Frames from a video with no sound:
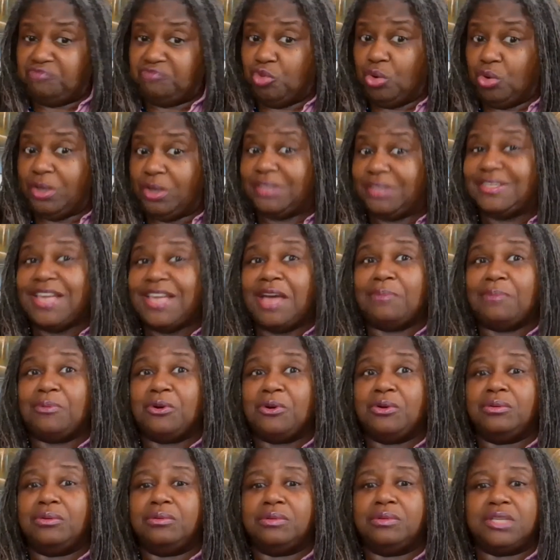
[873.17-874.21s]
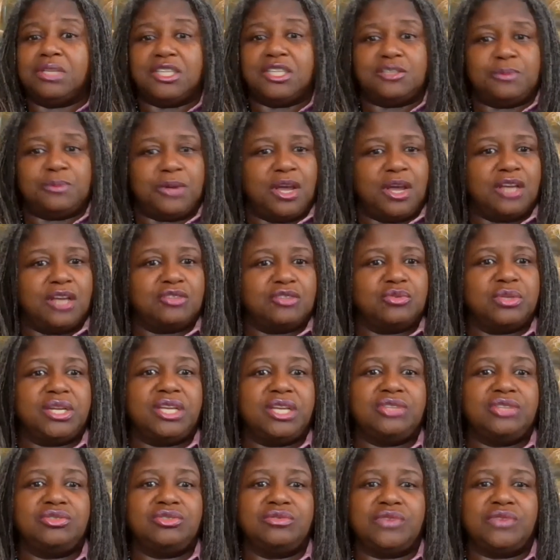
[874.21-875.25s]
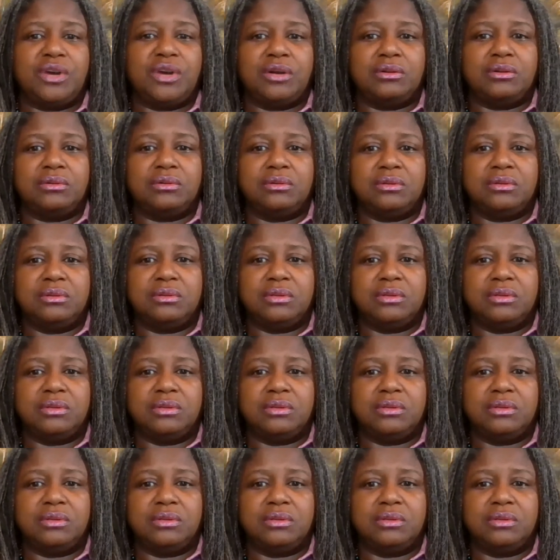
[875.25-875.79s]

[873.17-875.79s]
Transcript: for example, it's because we're an introvert